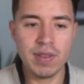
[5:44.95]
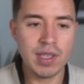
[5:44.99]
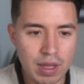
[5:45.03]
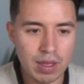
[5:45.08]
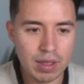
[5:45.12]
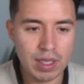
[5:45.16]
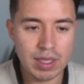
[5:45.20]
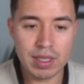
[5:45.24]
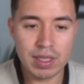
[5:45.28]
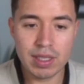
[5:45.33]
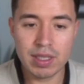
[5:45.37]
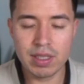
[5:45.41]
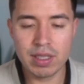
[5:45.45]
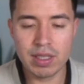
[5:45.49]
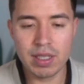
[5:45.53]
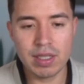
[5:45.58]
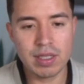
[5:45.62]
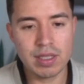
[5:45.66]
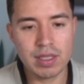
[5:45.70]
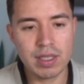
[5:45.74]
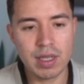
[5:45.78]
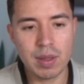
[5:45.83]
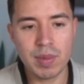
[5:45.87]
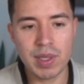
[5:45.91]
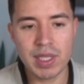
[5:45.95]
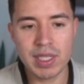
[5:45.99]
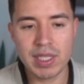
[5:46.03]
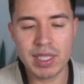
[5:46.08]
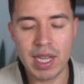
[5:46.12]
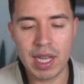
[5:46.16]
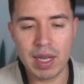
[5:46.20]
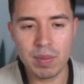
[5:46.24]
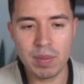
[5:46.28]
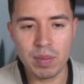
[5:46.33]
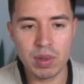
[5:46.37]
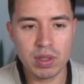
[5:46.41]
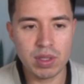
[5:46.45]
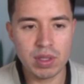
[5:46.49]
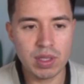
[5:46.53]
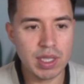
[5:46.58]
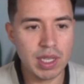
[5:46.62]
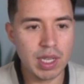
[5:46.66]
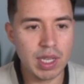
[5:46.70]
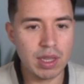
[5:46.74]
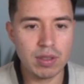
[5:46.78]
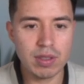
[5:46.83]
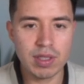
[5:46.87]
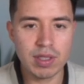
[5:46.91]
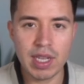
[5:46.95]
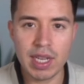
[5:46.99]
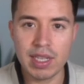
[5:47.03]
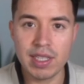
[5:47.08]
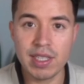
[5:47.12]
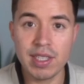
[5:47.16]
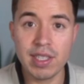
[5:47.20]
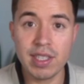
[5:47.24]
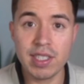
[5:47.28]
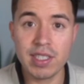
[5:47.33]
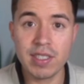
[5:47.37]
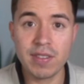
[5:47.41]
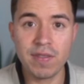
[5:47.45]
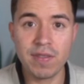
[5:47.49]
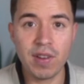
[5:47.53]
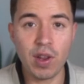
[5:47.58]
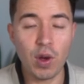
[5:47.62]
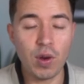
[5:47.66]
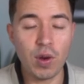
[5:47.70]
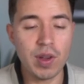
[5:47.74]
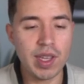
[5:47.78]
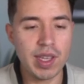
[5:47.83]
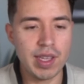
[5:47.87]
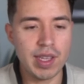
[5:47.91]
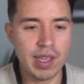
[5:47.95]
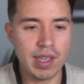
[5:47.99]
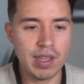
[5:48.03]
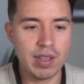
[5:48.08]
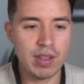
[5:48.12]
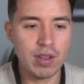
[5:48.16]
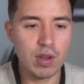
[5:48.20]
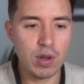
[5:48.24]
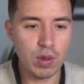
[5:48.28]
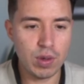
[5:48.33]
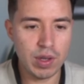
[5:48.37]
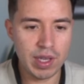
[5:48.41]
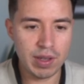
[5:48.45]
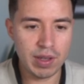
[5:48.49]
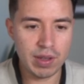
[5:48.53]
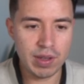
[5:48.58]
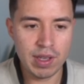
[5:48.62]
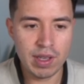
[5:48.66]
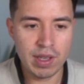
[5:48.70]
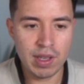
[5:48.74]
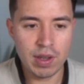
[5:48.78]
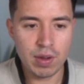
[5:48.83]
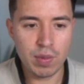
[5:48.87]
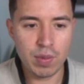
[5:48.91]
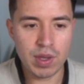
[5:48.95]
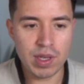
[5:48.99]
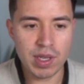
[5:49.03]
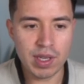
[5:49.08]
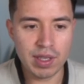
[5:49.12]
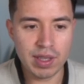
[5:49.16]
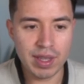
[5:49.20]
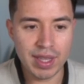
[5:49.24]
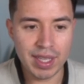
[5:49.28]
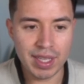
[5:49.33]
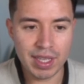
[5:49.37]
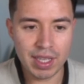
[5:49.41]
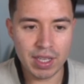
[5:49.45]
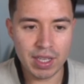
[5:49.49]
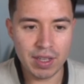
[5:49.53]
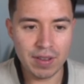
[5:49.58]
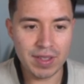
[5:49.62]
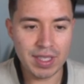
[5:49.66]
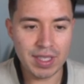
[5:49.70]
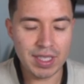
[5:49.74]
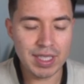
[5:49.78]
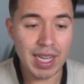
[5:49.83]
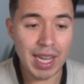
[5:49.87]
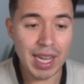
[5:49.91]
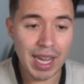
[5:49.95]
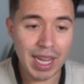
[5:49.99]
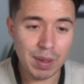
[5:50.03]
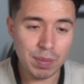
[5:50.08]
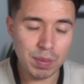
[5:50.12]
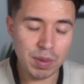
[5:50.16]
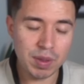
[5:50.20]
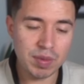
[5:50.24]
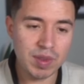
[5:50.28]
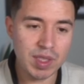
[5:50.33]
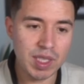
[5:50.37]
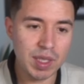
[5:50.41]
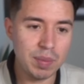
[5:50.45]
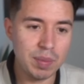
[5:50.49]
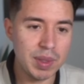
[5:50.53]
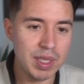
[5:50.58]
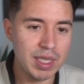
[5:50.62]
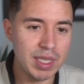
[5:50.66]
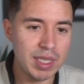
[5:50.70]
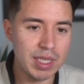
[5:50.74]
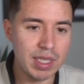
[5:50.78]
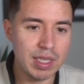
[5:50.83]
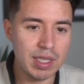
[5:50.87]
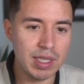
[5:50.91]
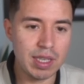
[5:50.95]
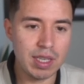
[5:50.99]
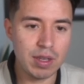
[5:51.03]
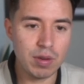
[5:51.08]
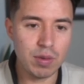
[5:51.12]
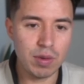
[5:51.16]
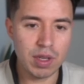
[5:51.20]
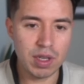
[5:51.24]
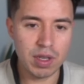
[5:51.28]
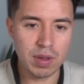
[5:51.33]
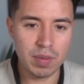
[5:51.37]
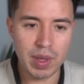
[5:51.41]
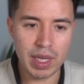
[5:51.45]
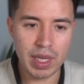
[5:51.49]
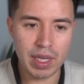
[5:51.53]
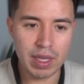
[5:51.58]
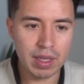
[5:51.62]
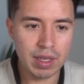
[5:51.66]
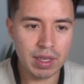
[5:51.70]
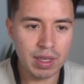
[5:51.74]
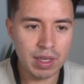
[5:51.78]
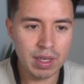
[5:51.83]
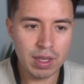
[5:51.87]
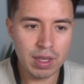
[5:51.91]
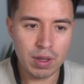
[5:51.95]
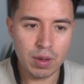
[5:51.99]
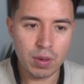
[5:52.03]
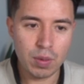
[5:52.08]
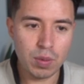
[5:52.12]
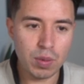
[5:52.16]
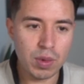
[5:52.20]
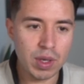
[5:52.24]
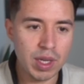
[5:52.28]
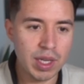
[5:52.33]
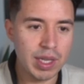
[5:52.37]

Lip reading: This is just some examples to get those ideas flowing and going when you're thinking of the type of GPT that you want to make. One